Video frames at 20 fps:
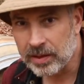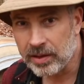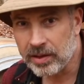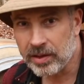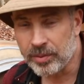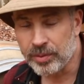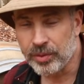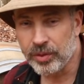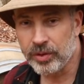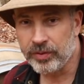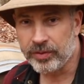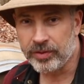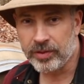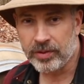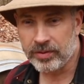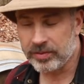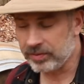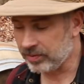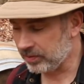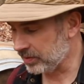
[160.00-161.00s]
I'm gonna move.
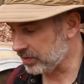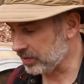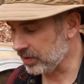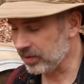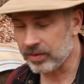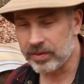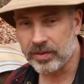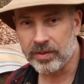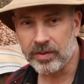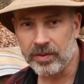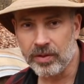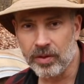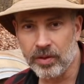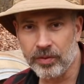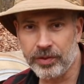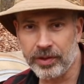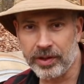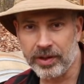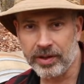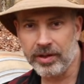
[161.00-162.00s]
I don't know
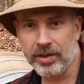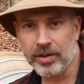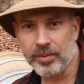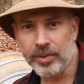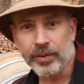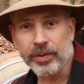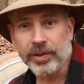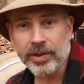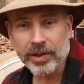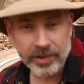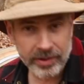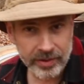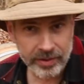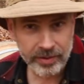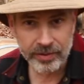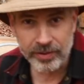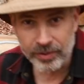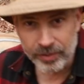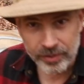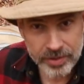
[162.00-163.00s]
if you can hear me with
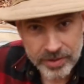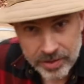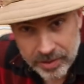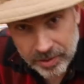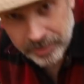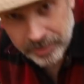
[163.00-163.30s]
that noise